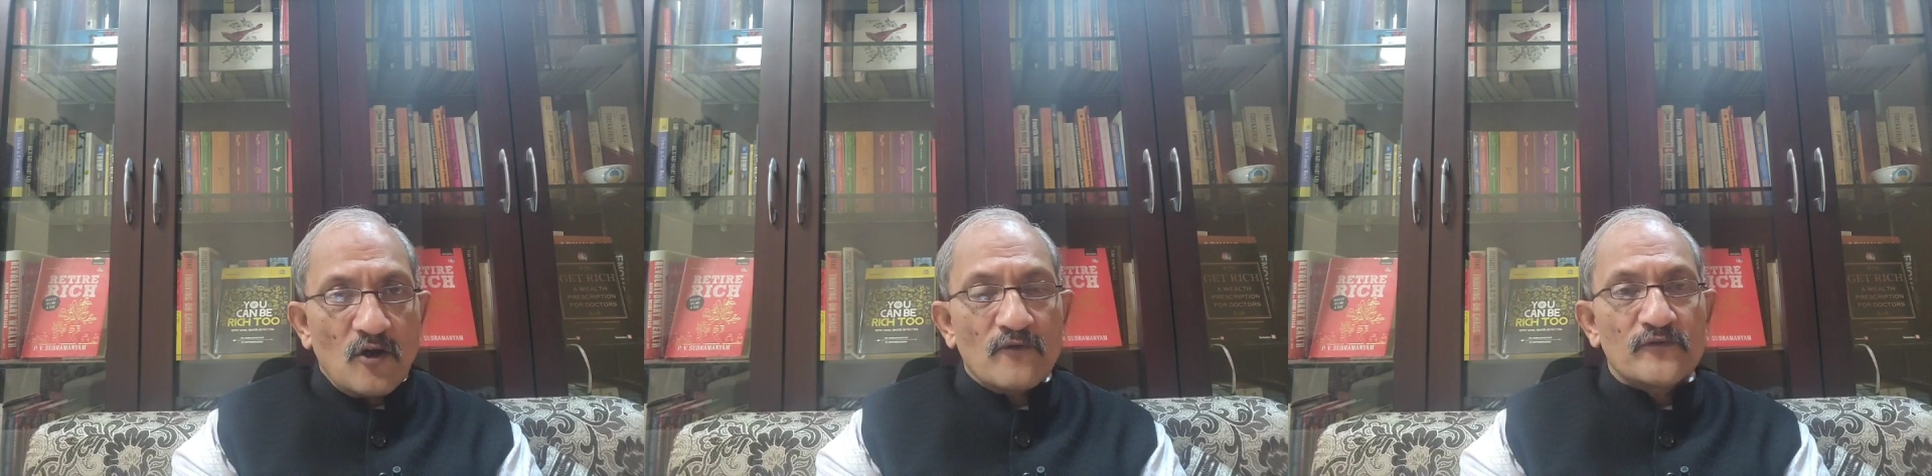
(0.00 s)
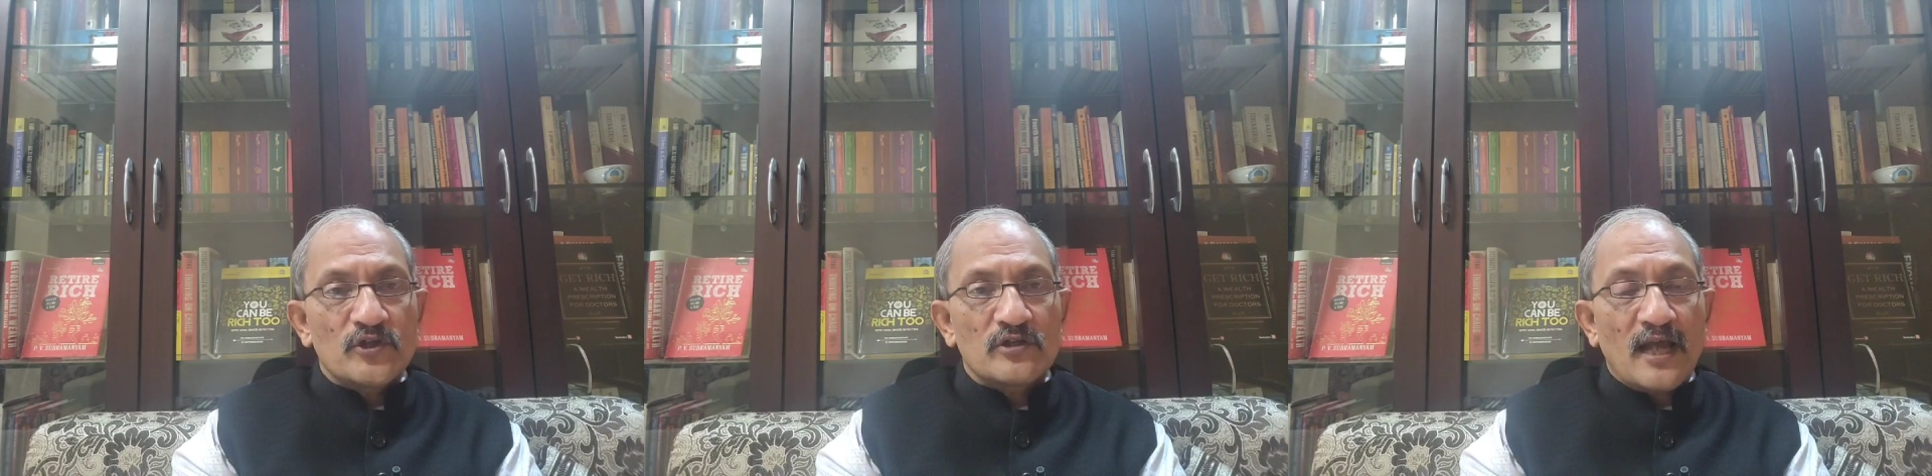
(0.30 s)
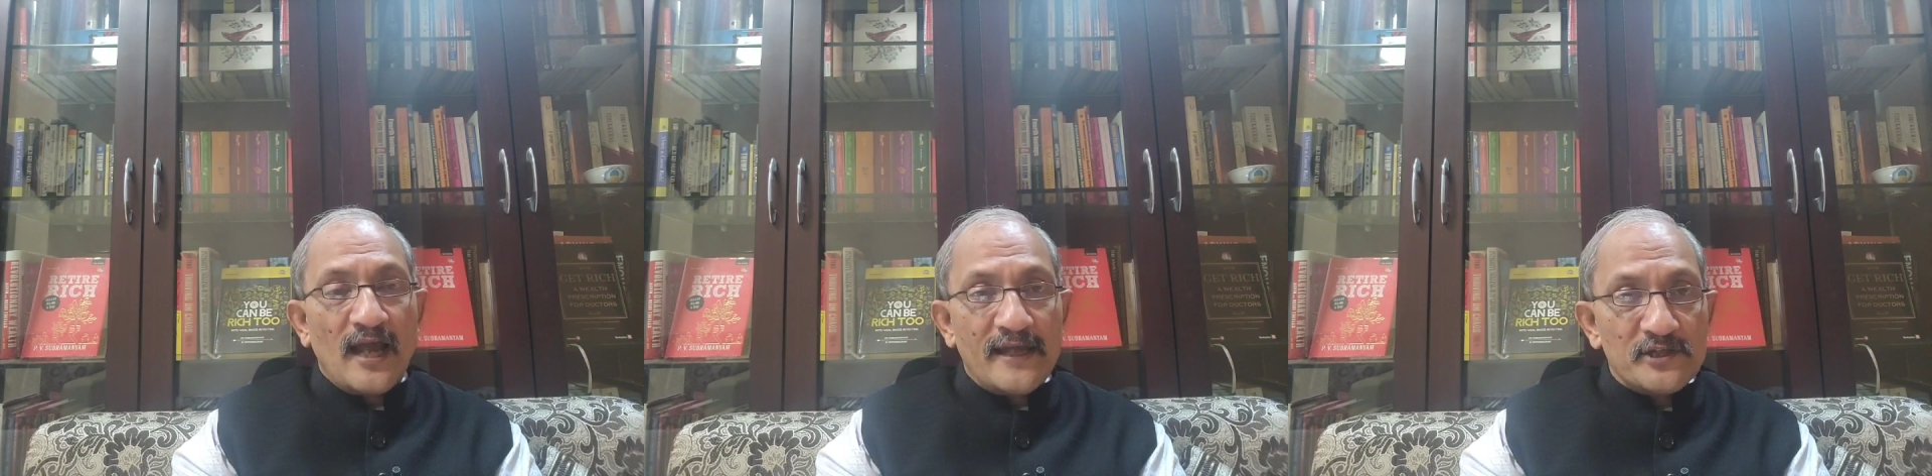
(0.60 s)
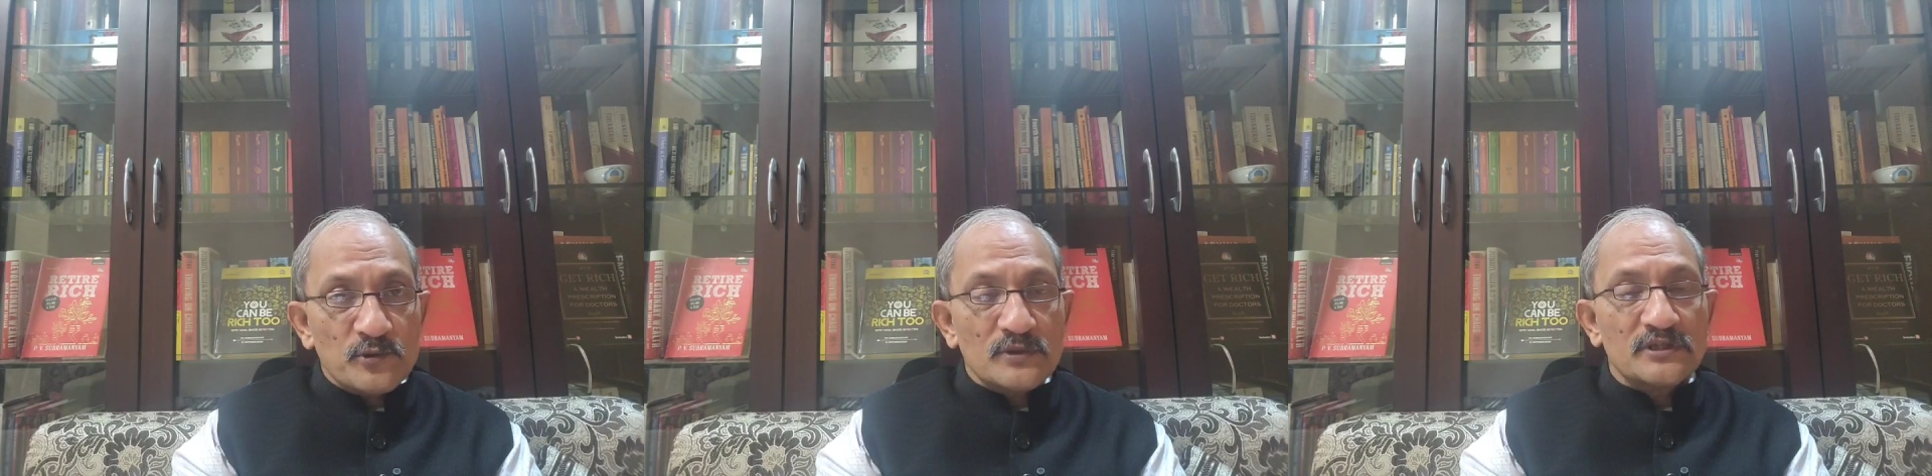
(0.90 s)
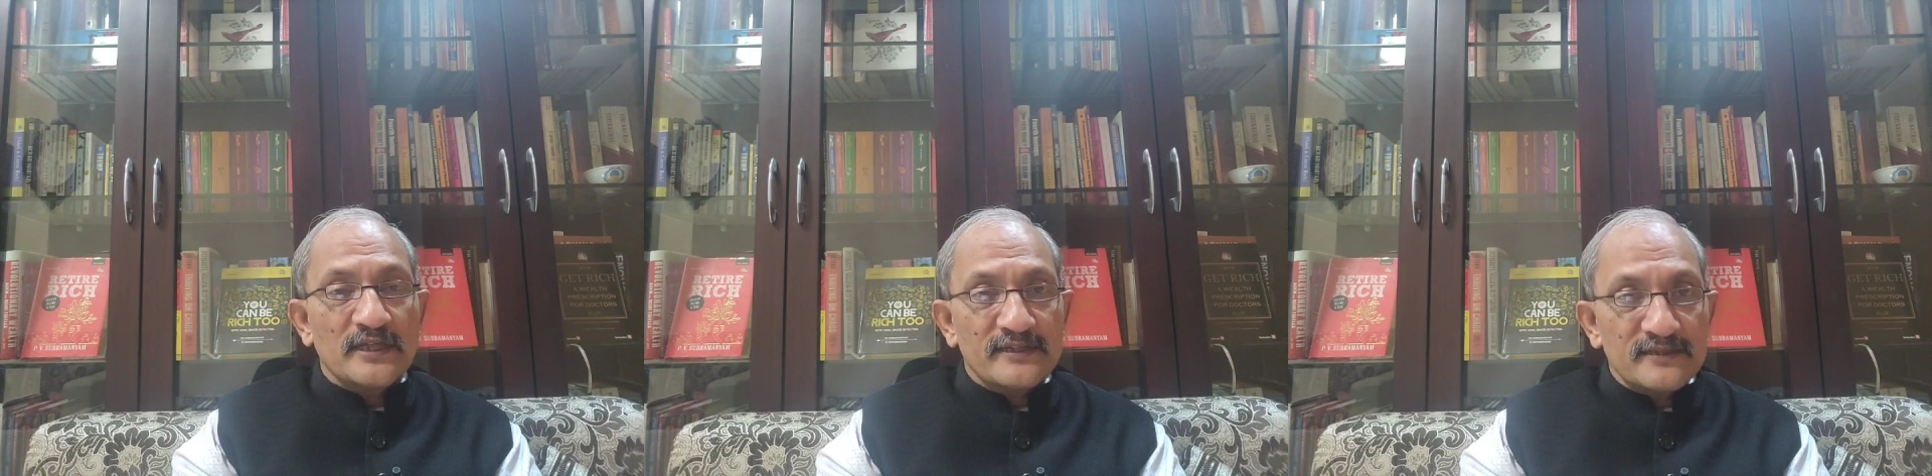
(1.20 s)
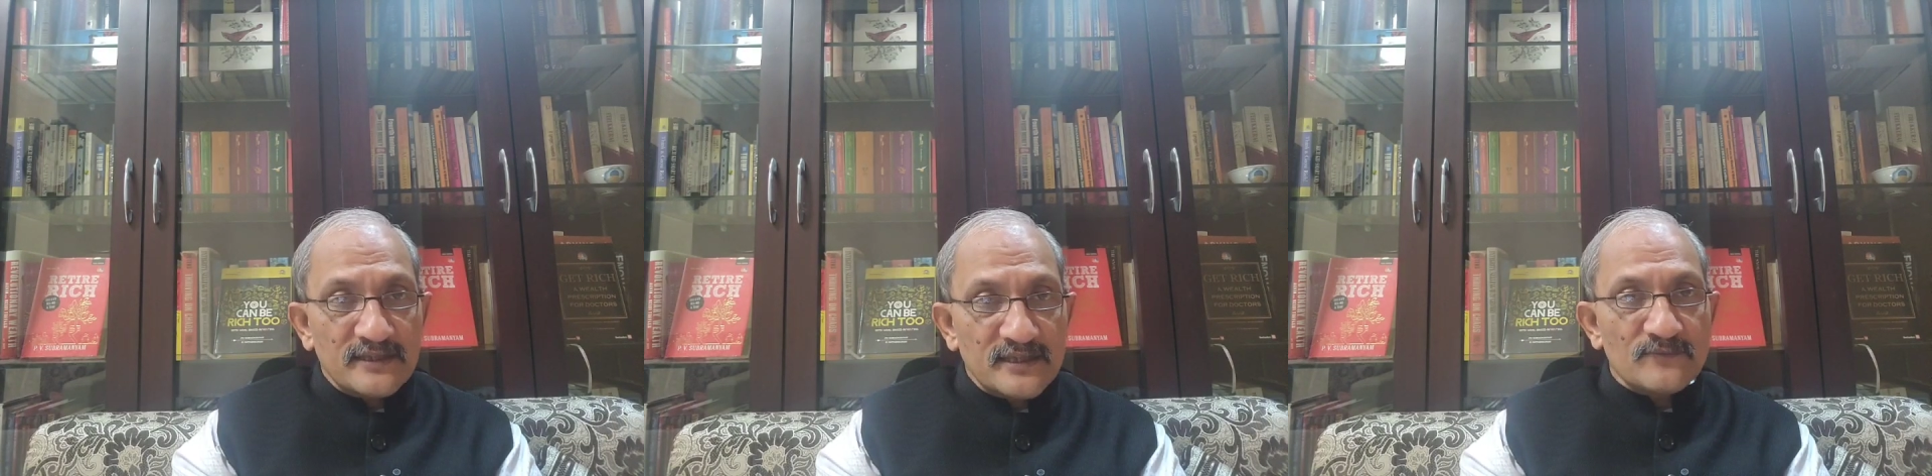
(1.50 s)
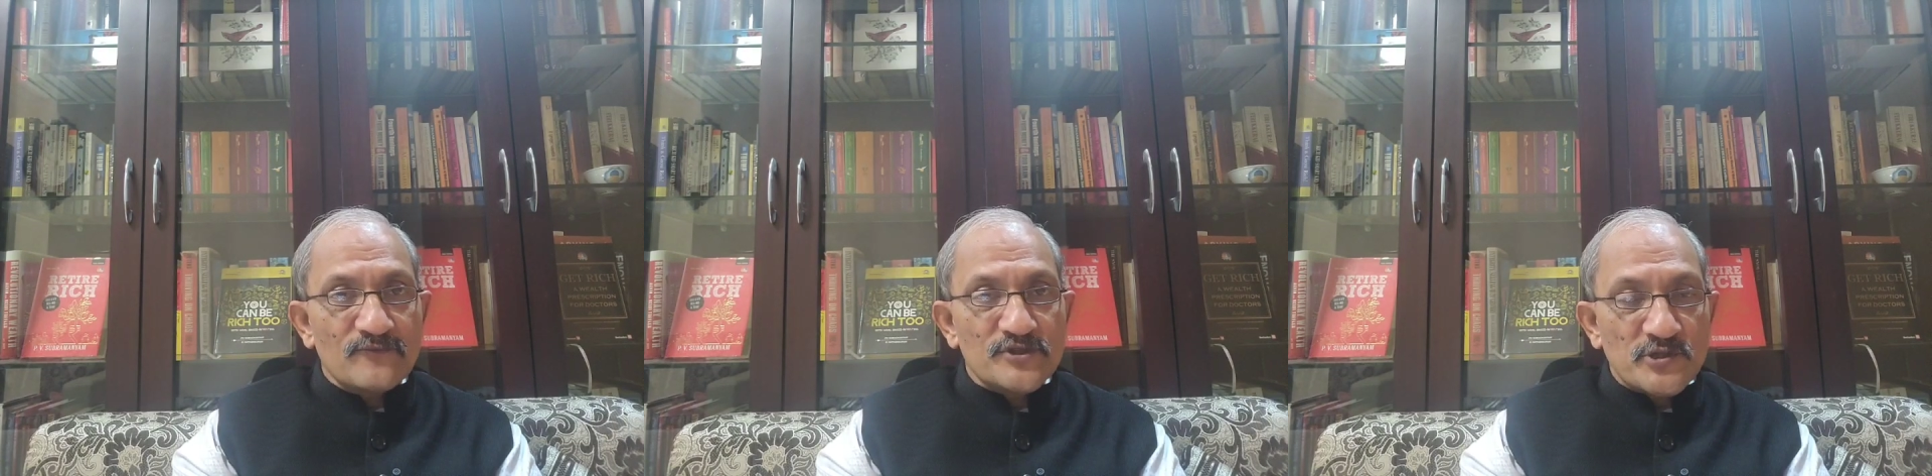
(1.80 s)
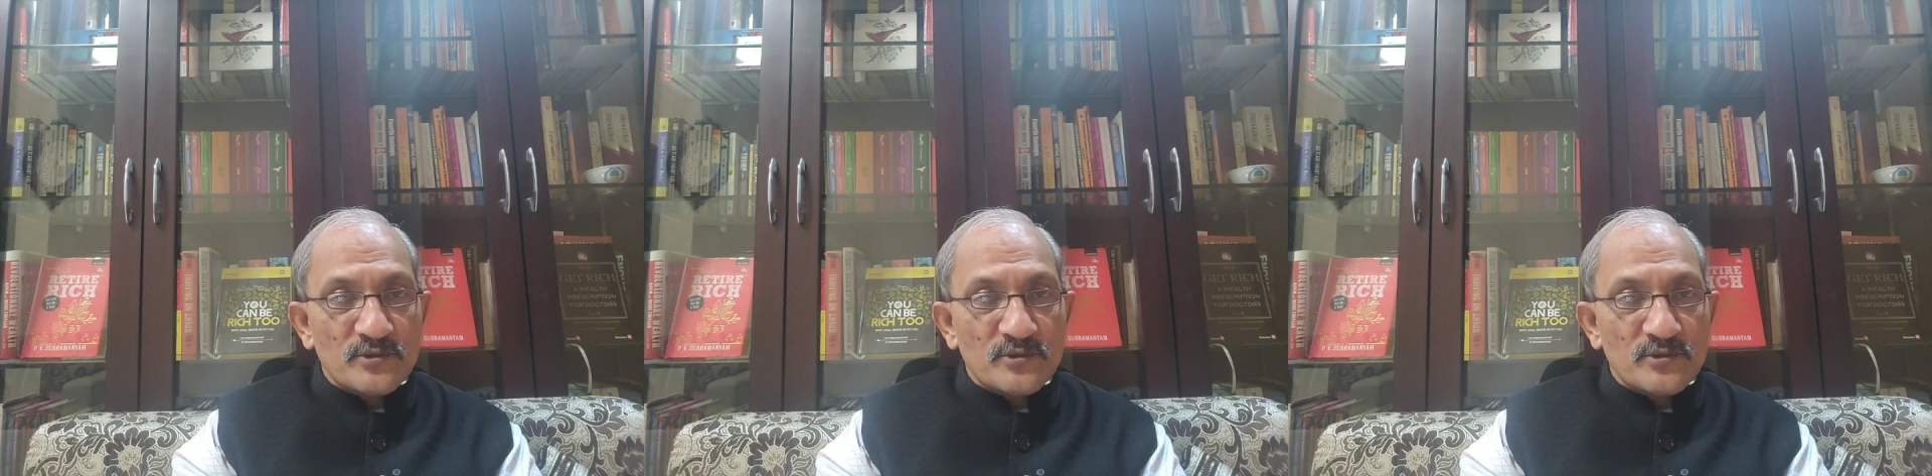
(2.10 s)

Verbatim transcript: of your annual income which